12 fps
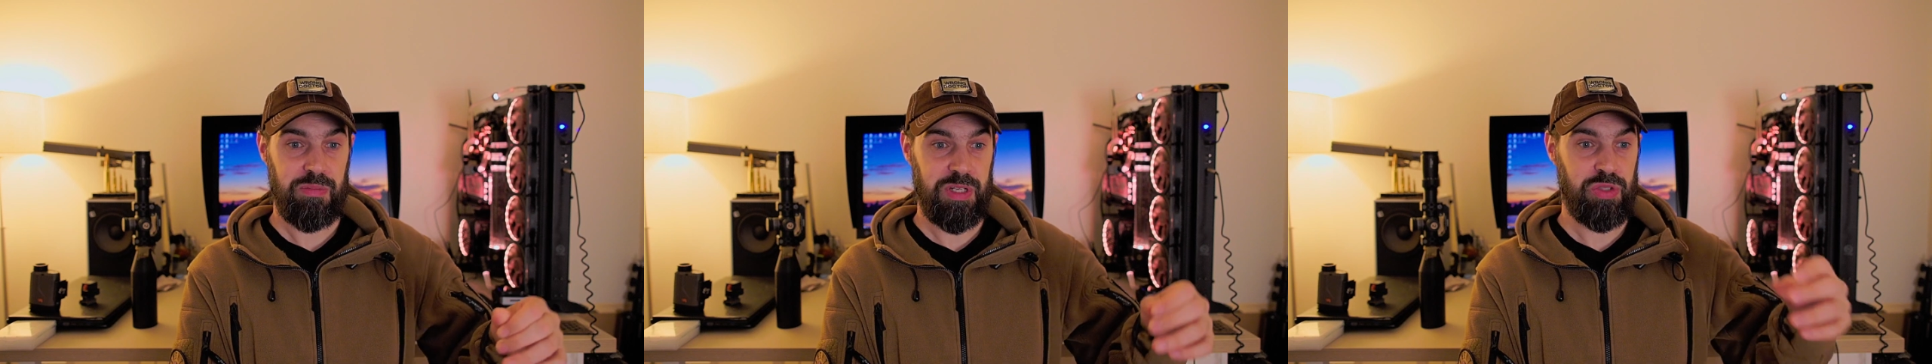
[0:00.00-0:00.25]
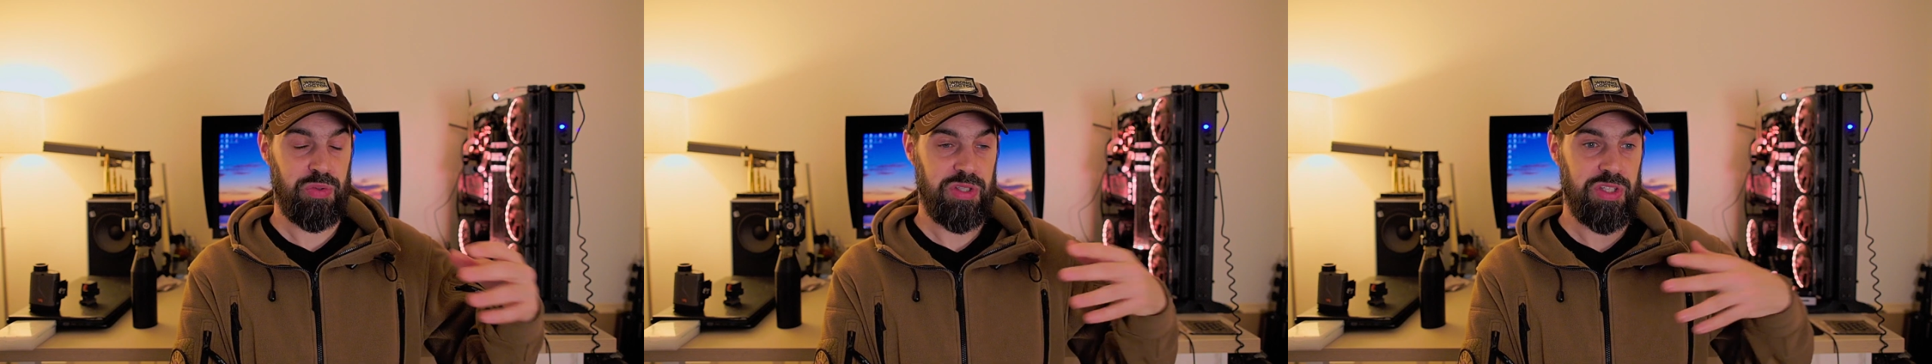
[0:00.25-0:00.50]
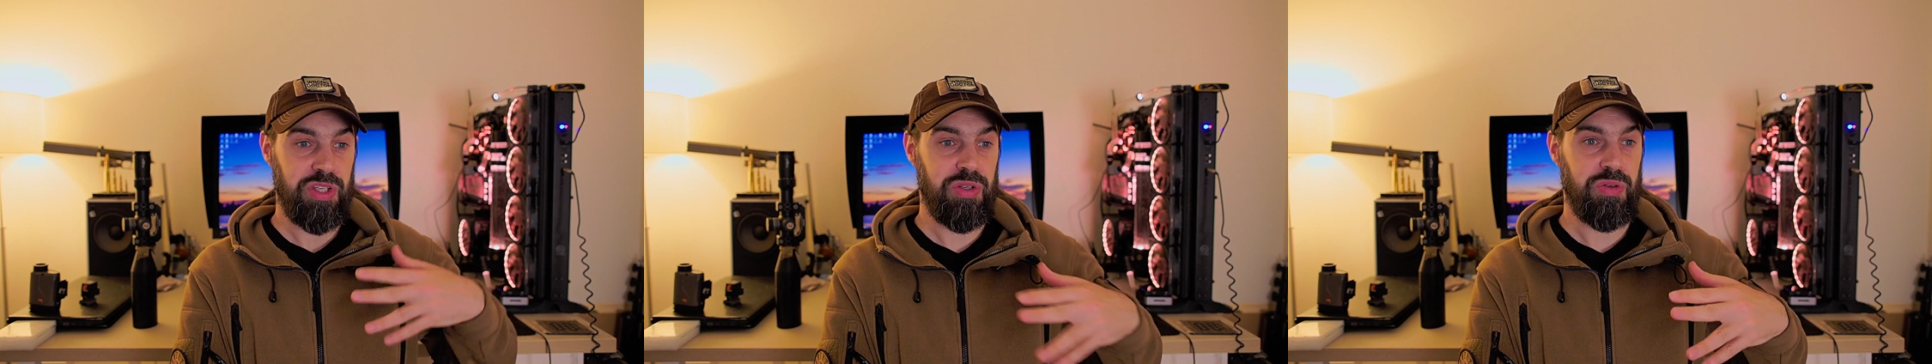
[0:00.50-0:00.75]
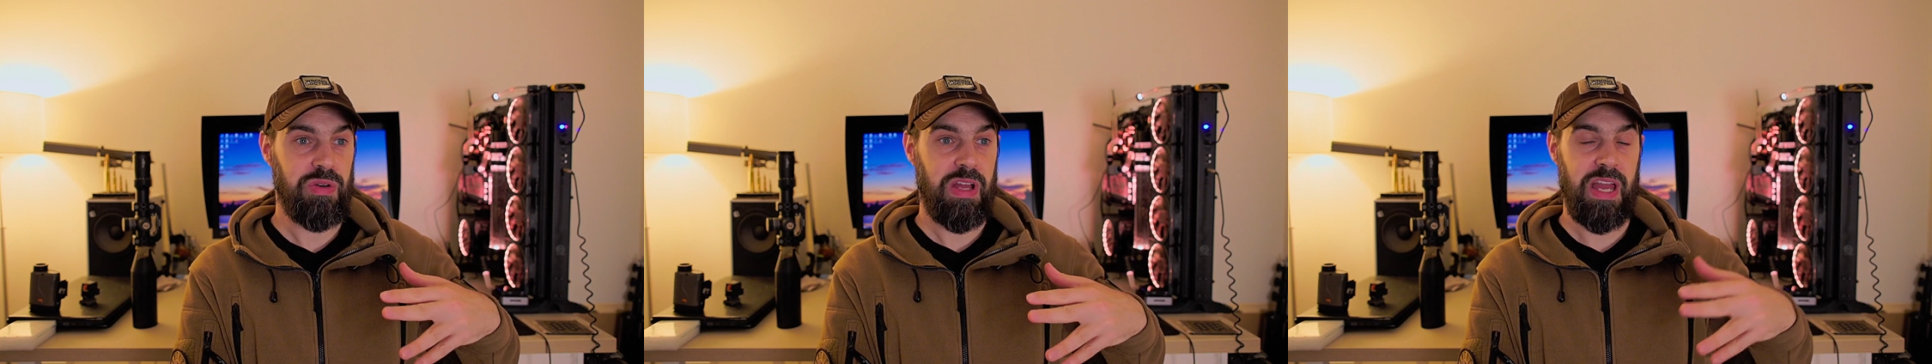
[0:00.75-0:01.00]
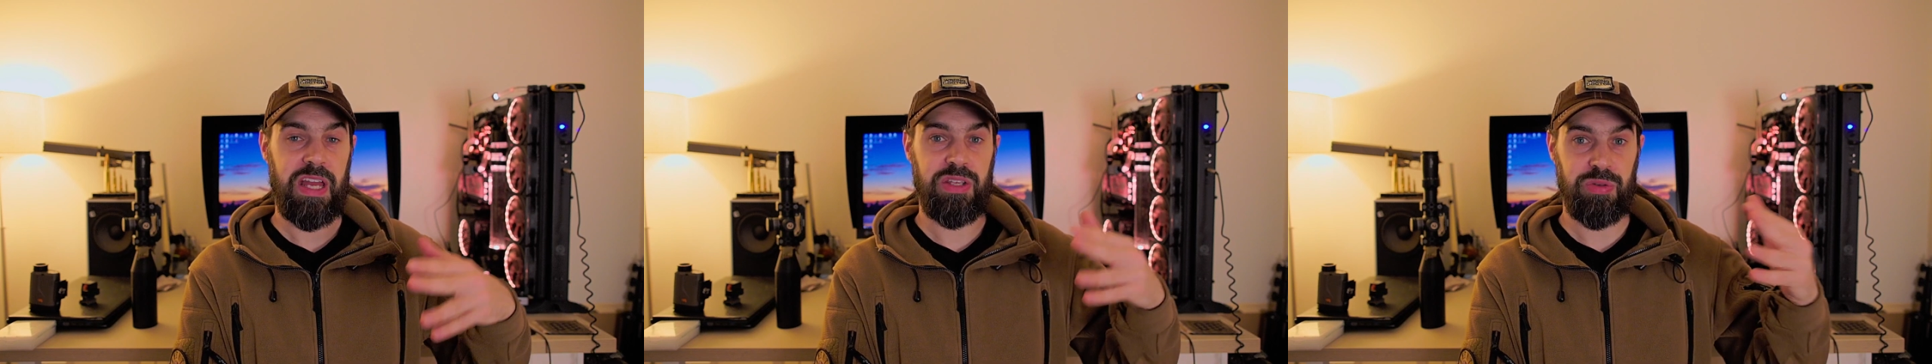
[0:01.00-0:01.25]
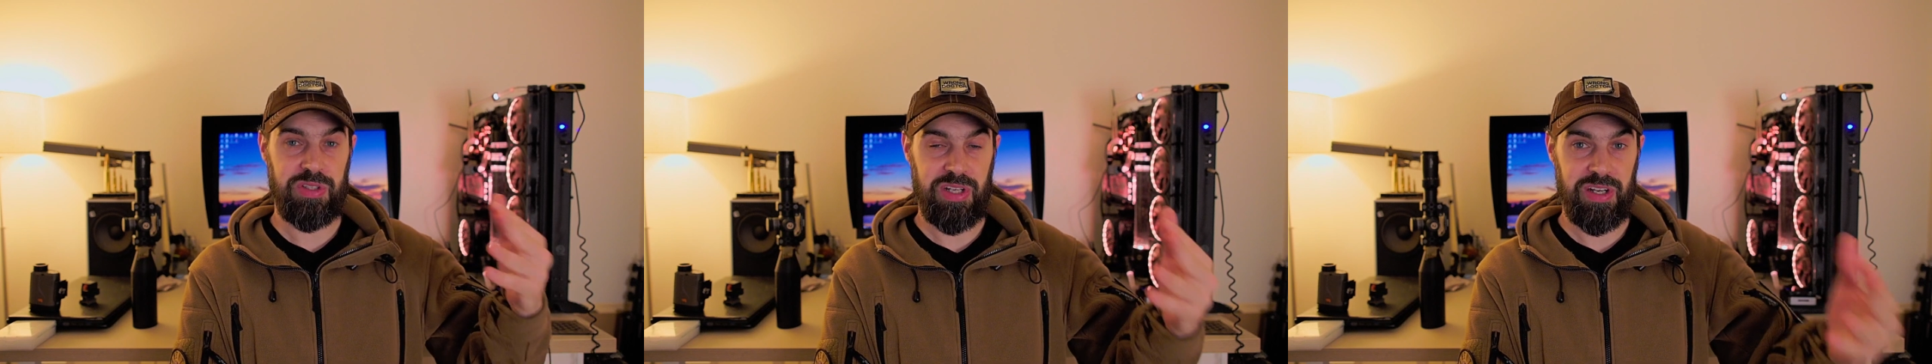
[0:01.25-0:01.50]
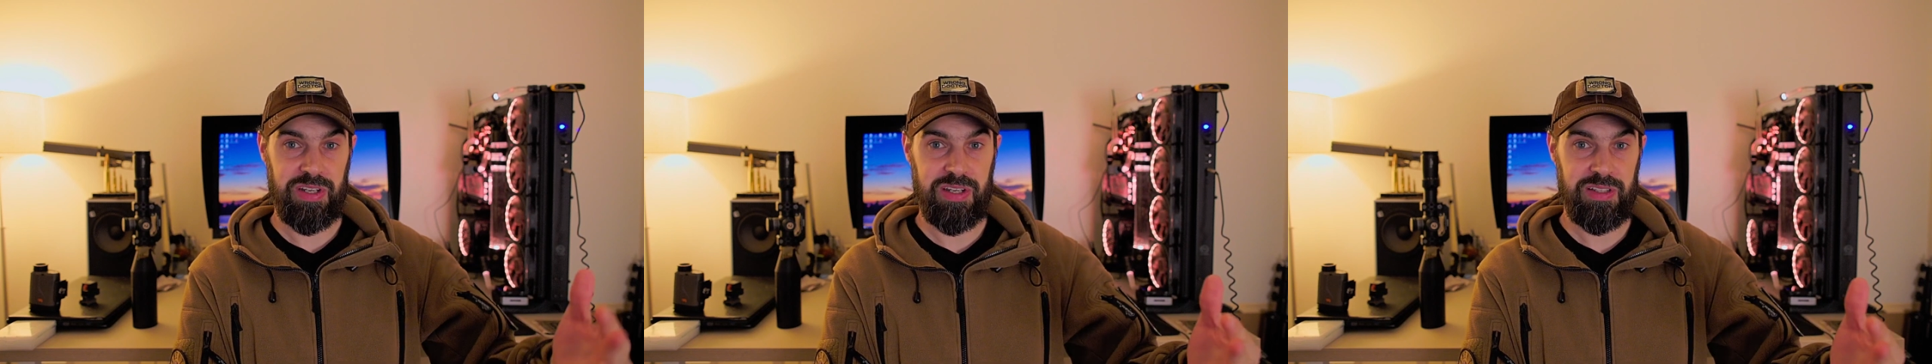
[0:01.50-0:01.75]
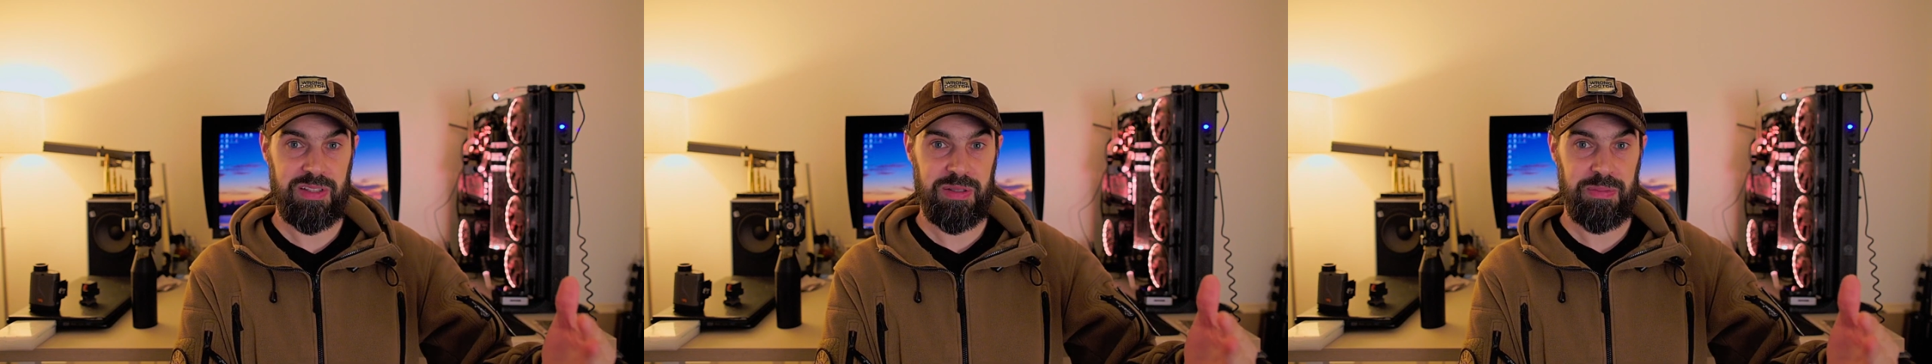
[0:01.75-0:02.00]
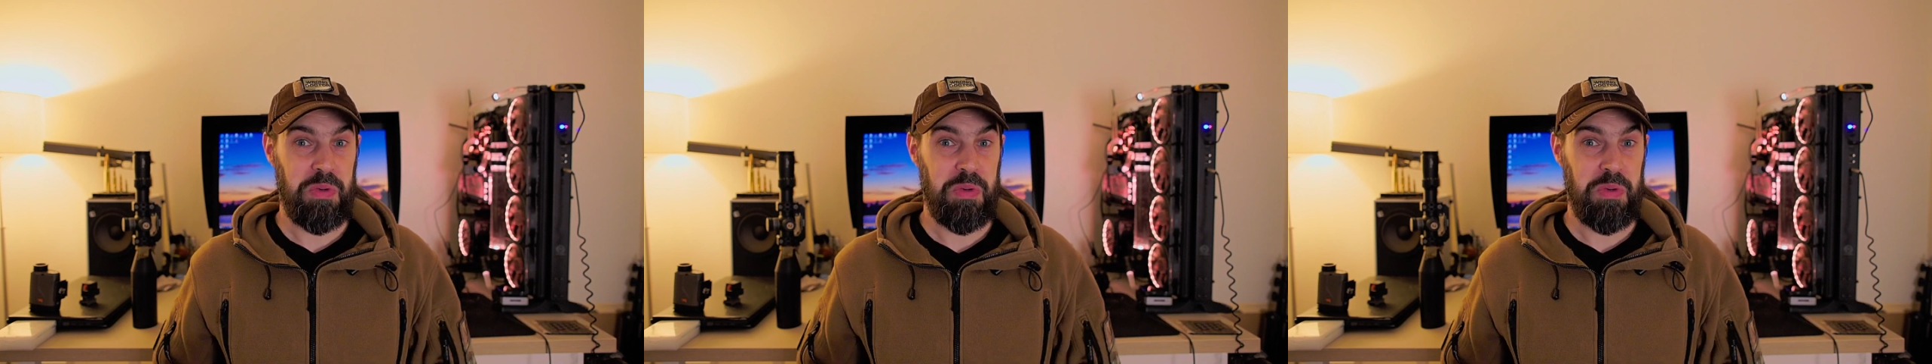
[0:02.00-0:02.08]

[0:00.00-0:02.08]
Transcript: between you and your target.